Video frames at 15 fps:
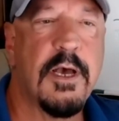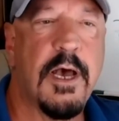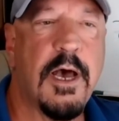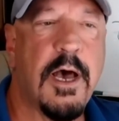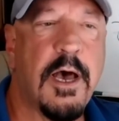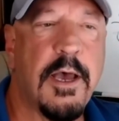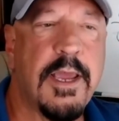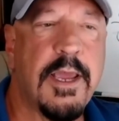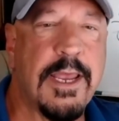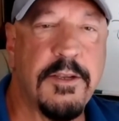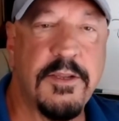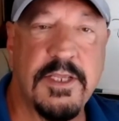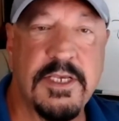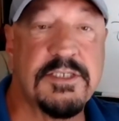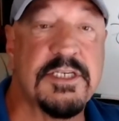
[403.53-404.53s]
Uh,
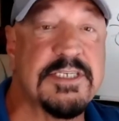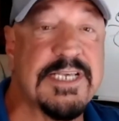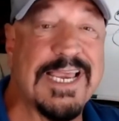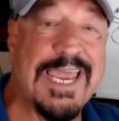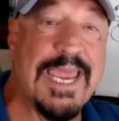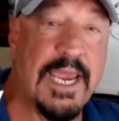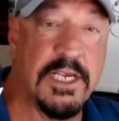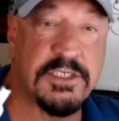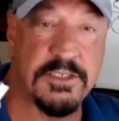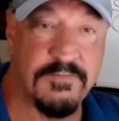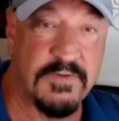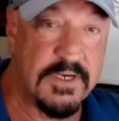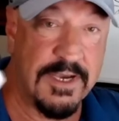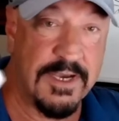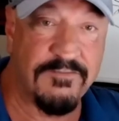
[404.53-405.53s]
and this is a case of
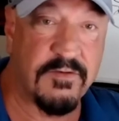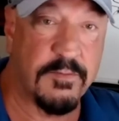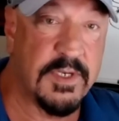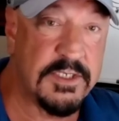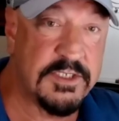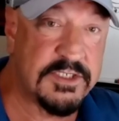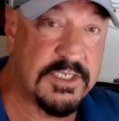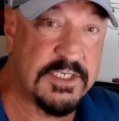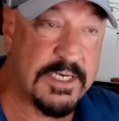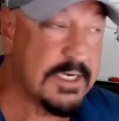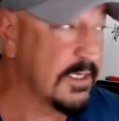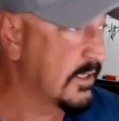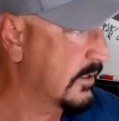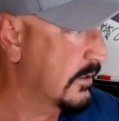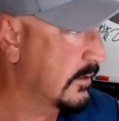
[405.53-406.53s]
the government
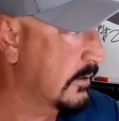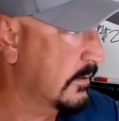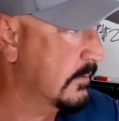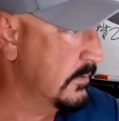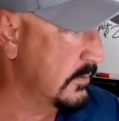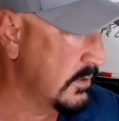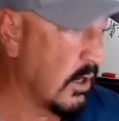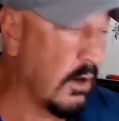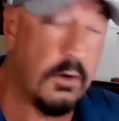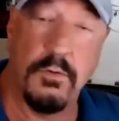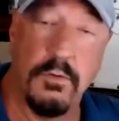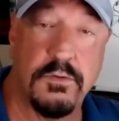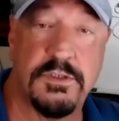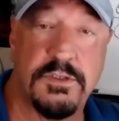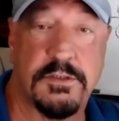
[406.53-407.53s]
sticking their
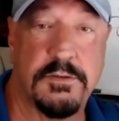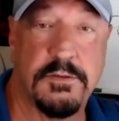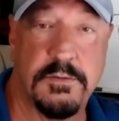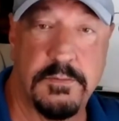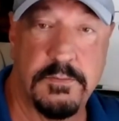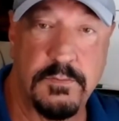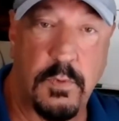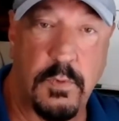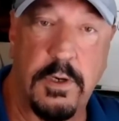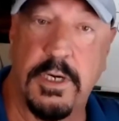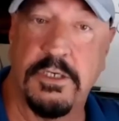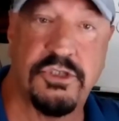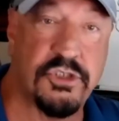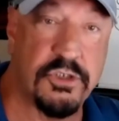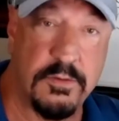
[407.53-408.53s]
nose where
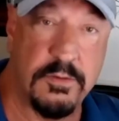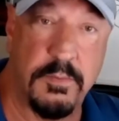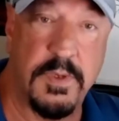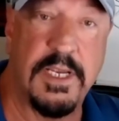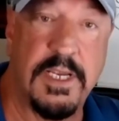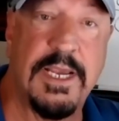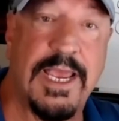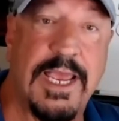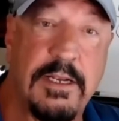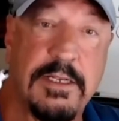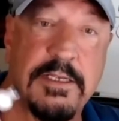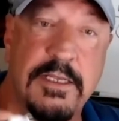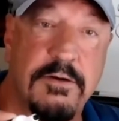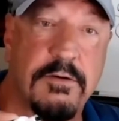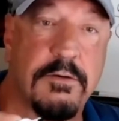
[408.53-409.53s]
it shouldn't be and
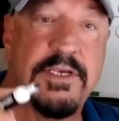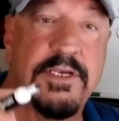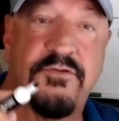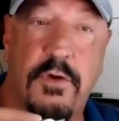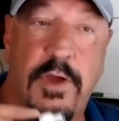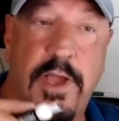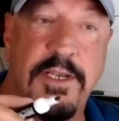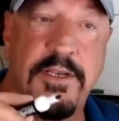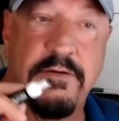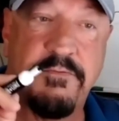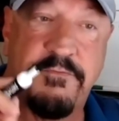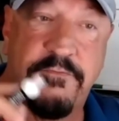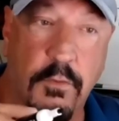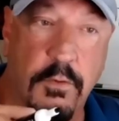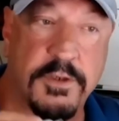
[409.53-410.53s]
literally trying to
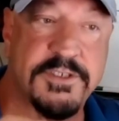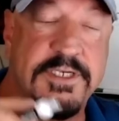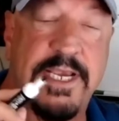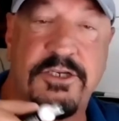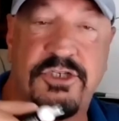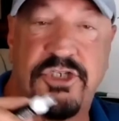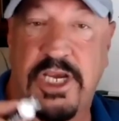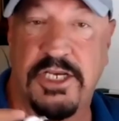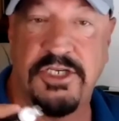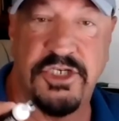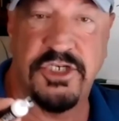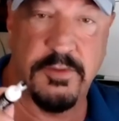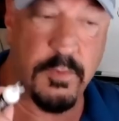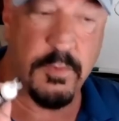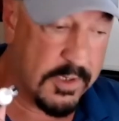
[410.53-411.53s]
force a change
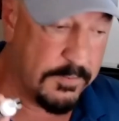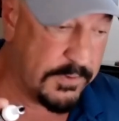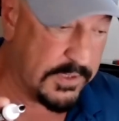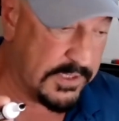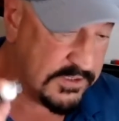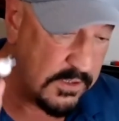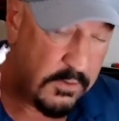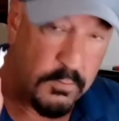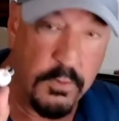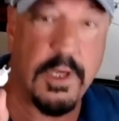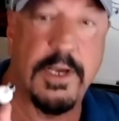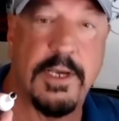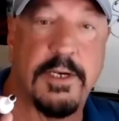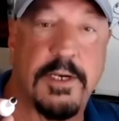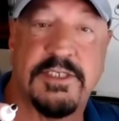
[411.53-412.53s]
in the marketplace. We're
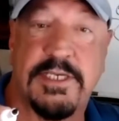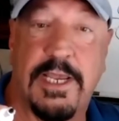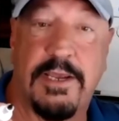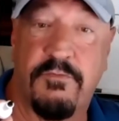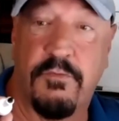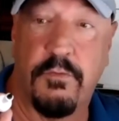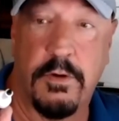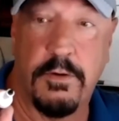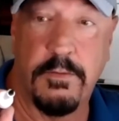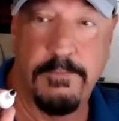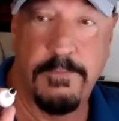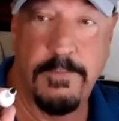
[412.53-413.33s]
not going to stand for it.